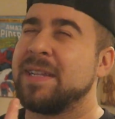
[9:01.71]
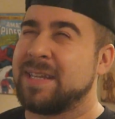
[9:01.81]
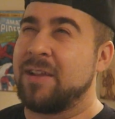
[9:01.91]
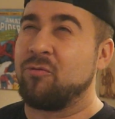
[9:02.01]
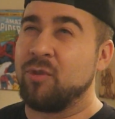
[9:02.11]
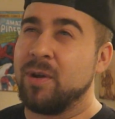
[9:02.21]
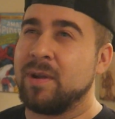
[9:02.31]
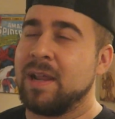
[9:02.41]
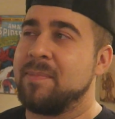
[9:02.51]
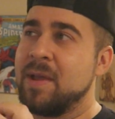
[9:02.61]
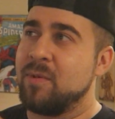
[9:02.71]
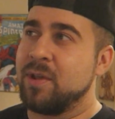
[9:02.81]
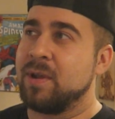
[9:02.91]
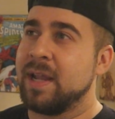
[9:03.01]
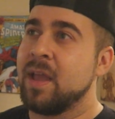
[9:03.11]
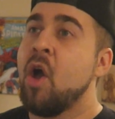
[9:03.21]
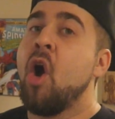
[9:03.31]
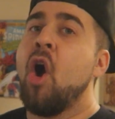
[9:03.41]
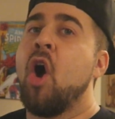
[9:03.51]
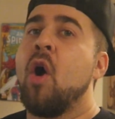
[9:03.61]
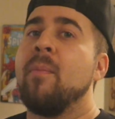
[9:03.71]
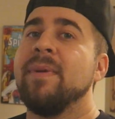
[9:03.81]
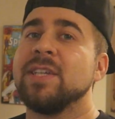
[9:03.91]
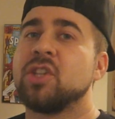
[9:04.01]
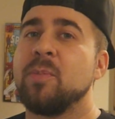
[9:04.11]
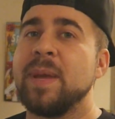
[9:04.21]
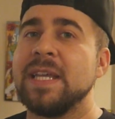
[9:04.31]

but it's like real clickbait where you click Mr.